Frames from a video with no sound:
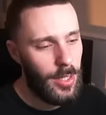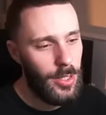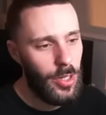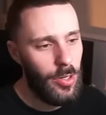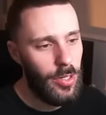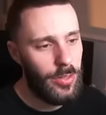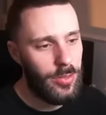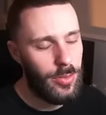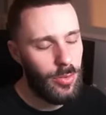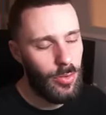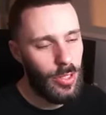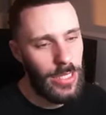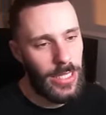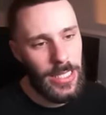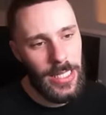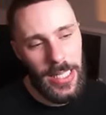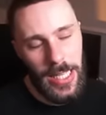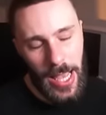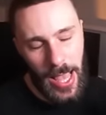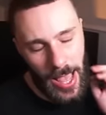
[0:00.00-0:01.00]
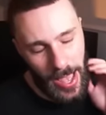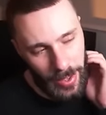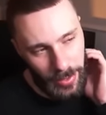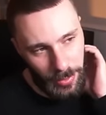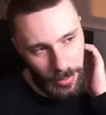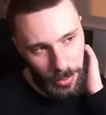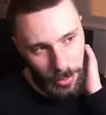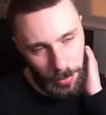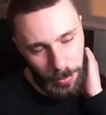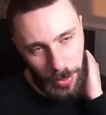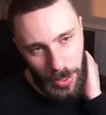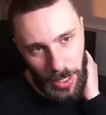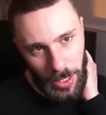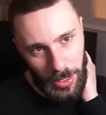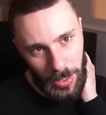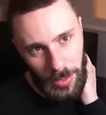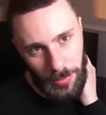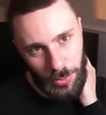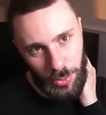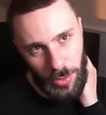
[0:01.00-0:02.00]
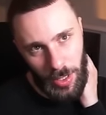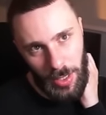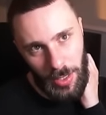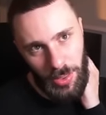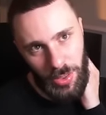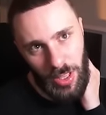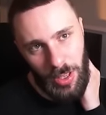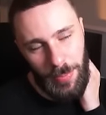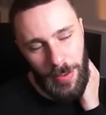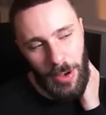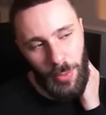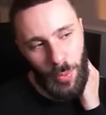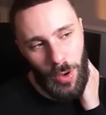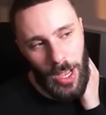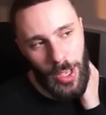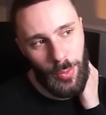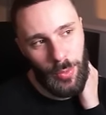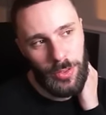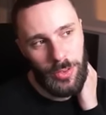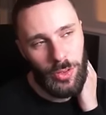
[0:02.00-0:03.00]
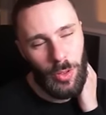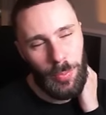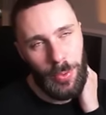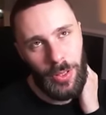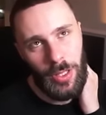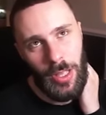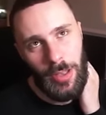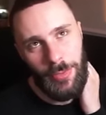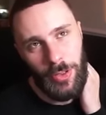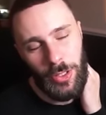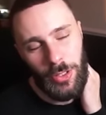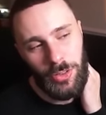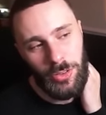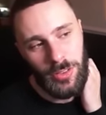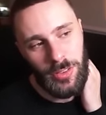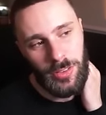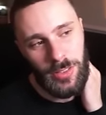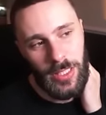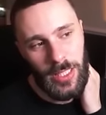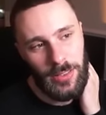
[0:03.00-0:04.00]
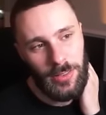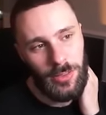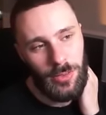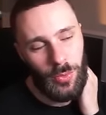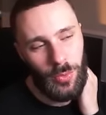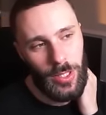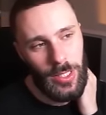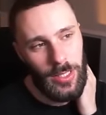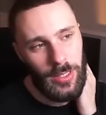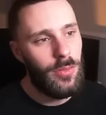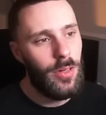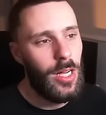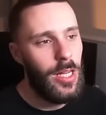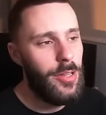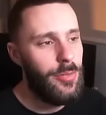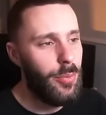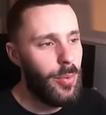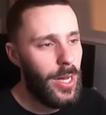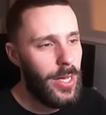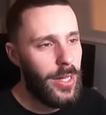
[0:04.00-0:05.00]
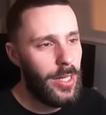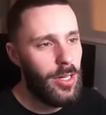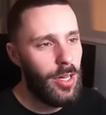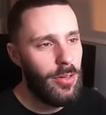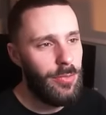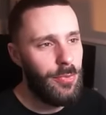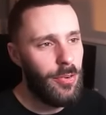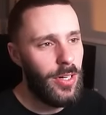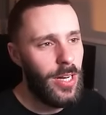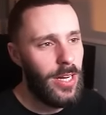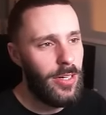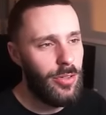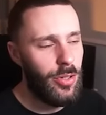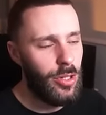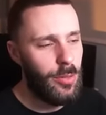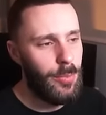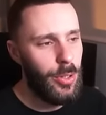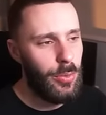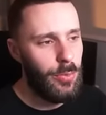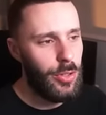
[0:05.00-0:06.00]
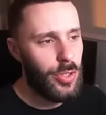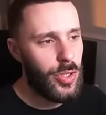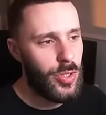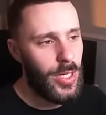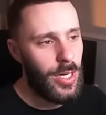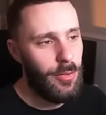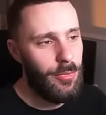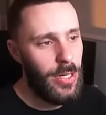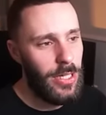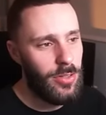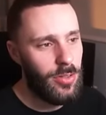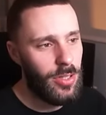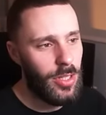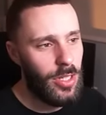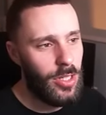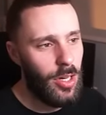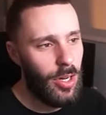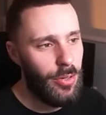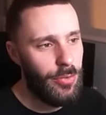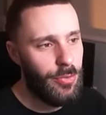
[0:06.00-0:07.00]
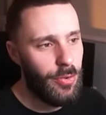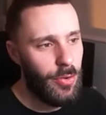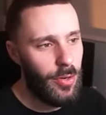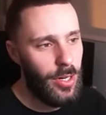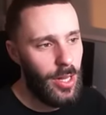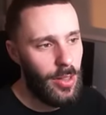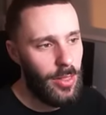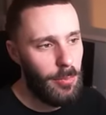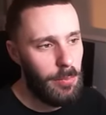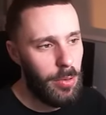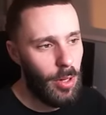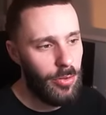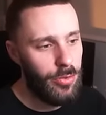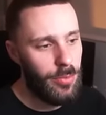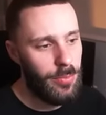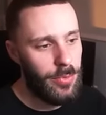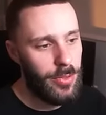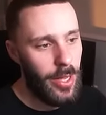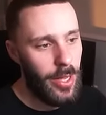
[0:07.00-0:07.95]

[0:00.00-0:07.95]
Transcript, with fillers: I know there's Serena EX, but I'm trying to think about why you want to stop a little evolution to then Serena. Right, either way, they go for an energy on the Mew tree, and I think they're just going to go for another Blossom